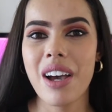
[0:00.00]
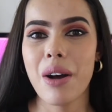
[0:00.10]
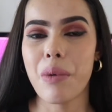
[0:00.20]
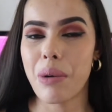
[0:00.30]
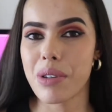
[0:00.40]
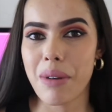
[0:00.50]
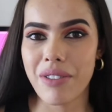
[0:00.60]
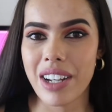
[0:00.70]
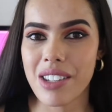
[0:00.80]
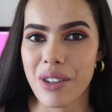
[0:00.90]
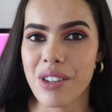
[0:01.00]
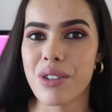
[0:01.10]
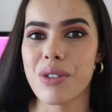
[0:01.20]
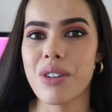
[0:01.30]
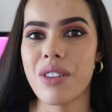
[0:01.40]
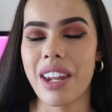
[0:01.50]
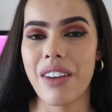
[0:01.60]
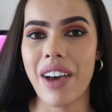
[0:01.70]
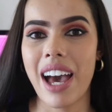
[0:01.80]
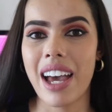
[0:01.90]
One was my resource store that I've
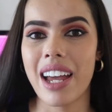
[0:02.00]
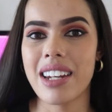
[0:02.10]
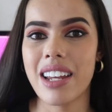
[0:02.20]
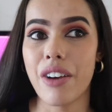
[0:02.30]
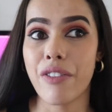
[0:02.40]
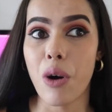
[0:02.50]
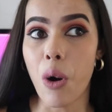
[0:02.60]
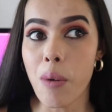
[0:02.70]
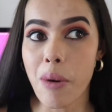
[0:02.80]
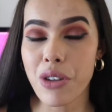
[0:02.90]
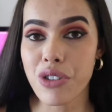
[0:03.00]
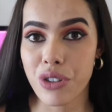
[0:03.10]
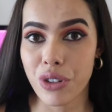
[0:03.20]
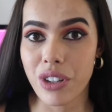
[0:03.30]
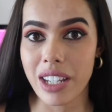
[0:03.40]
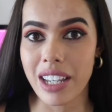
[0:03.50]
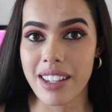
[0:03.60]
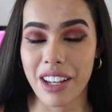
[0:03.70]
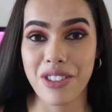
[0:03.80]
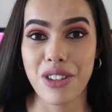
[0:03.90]
had for almost 2 years.
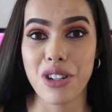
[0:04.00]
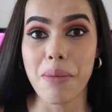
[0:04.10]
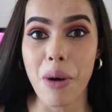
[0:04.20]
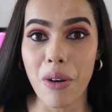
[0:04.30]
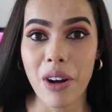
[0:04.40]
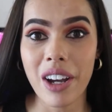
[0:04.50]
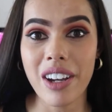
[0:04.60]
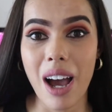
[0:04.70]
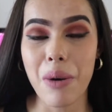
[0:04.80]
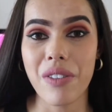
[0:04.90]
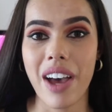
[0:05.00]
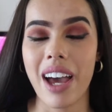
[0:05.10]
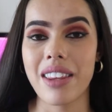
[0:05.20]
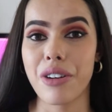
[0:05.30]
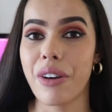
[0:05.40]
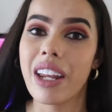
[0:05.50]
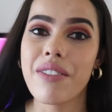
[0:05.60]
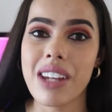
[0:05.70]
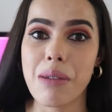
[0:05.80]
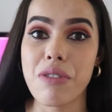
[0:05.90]
Actually, tomorrow I would have had the creative
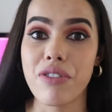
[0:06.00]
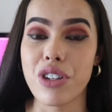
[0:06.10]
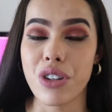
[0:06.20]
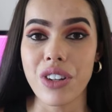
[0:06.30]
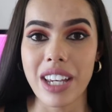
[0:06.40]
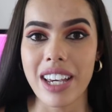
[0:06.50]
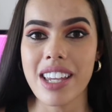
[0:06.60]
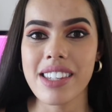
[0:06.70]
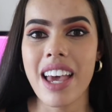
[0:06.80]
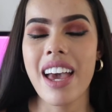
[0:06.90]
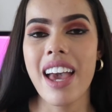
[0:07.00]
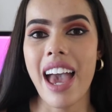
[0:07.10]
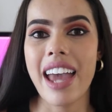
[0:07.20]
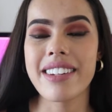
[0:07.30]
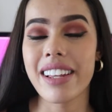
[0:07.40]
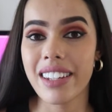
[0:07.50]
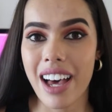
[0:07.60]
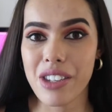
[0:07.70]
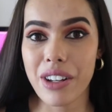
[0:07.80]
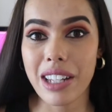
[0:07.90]
table for 2 years, and
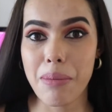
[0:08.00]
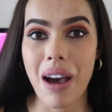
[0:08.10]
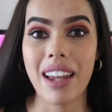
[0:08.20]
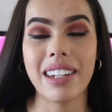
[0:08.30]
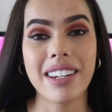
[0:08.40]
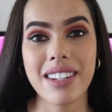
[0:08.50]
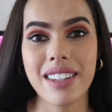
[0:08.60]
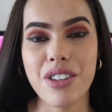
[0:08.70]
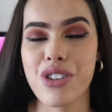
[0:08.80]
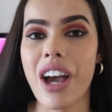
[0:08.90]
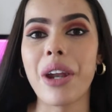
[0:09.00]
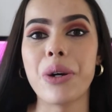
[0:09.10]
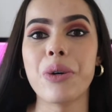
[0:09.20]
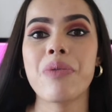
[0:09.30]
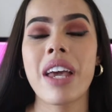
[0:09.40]
Tealazzo Clipart, linked to this channel,